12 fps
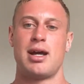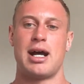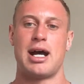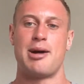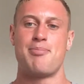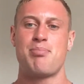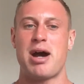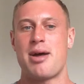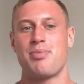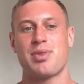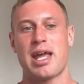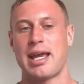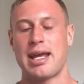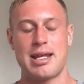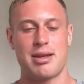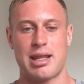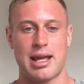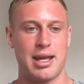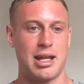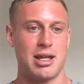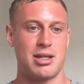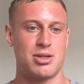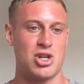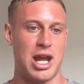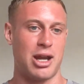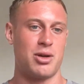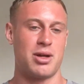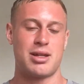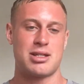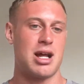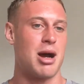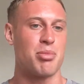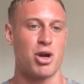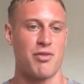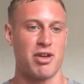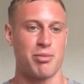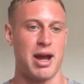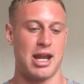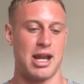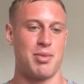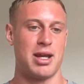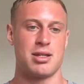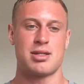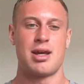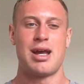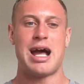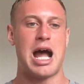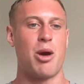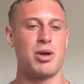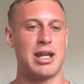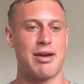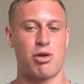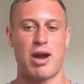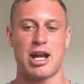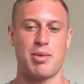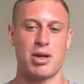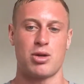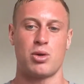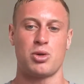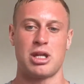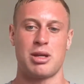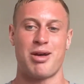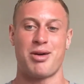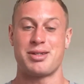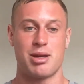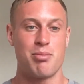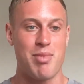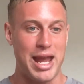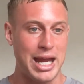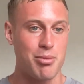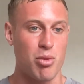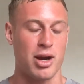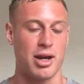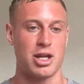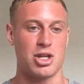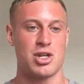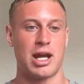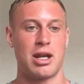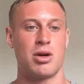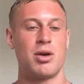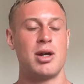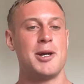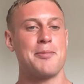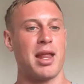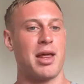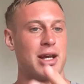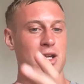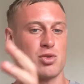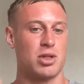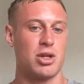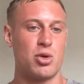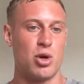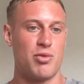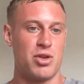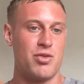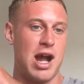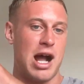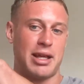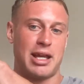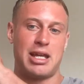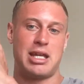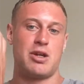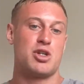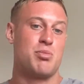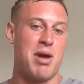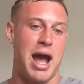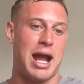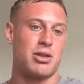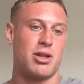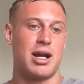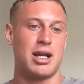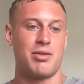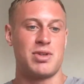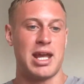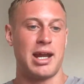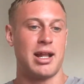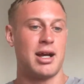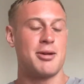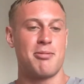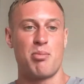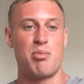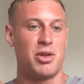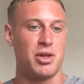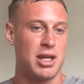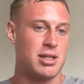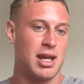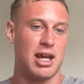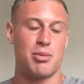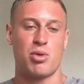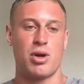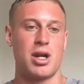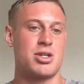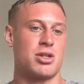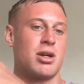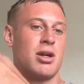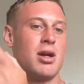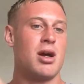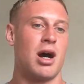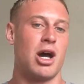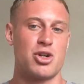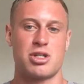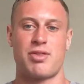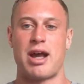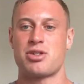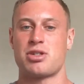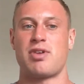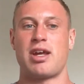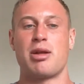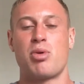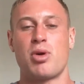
But like any channel, it's not perfect by any means. I would never recommend cold email as a main marketing channel. I think it's really cool if you've got like a huge backlog of data, 1,000,000 data points or hundreds of thousands of data